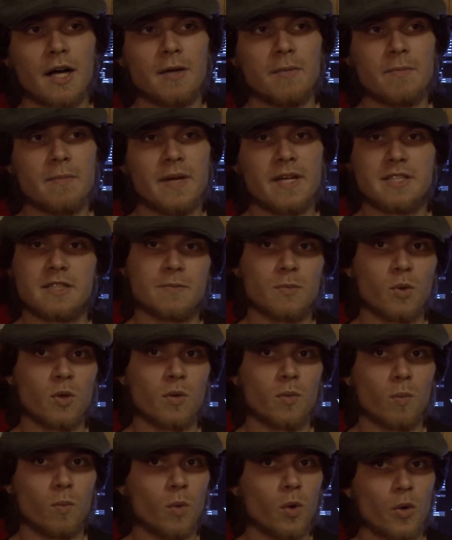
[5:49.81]
Makes it more
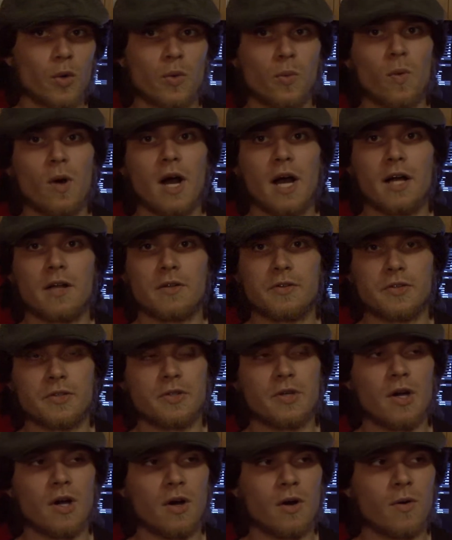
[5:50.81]
worthwhile to
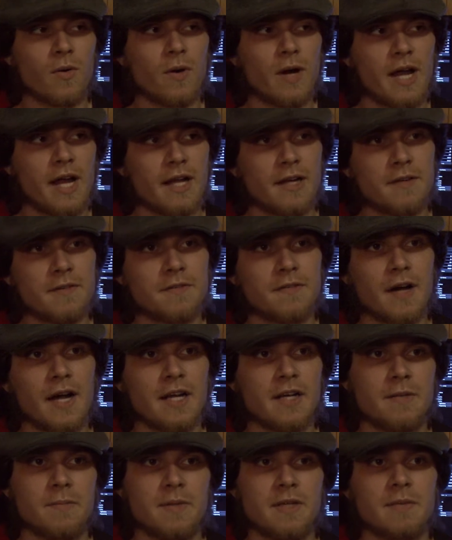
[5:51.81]
go and
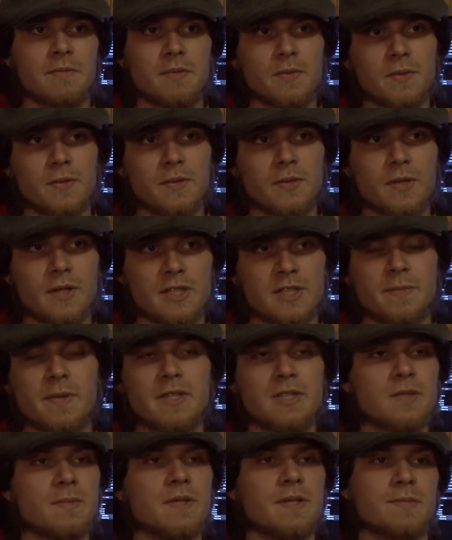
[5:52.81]
find people,
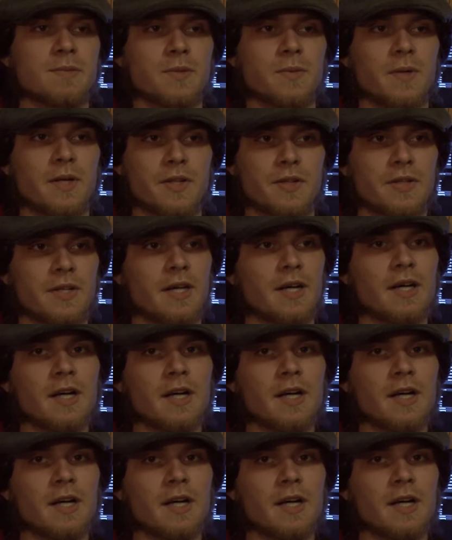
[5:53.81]
especially people with